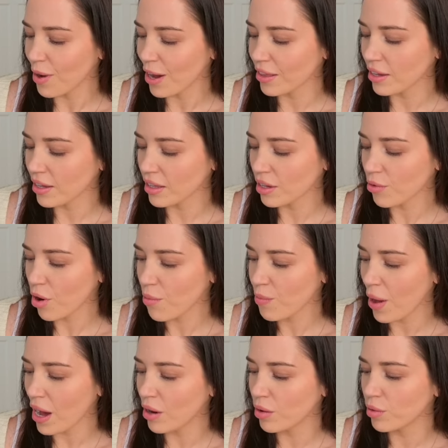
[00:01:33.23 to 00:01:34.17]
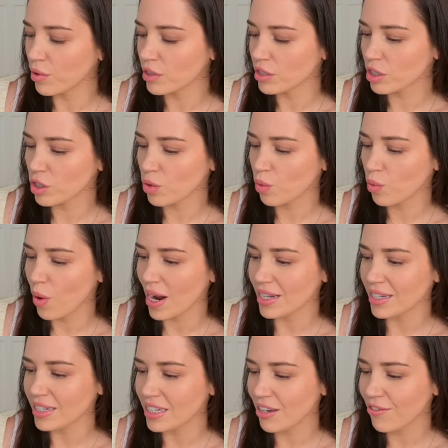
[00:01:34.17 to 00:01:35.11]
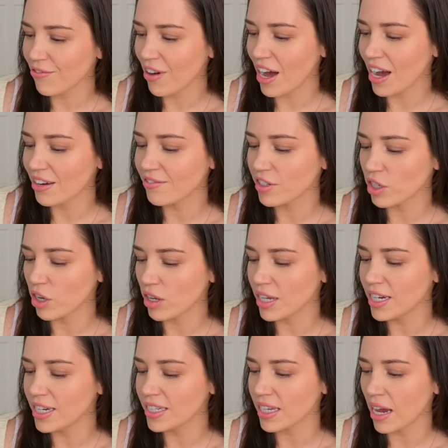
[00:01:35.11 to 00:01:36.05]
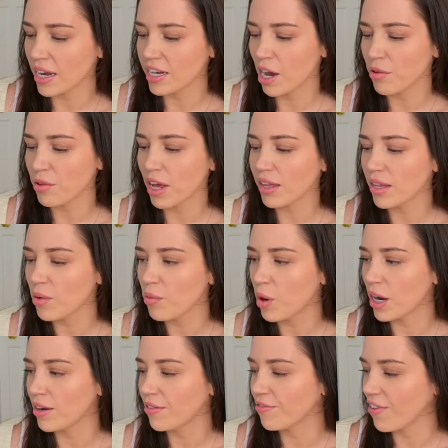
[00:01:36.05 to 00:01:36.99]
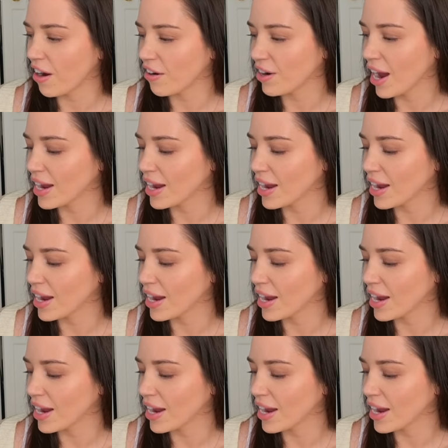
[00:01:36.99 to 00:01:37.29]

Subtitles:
I think they were about $25. I know that they weren't very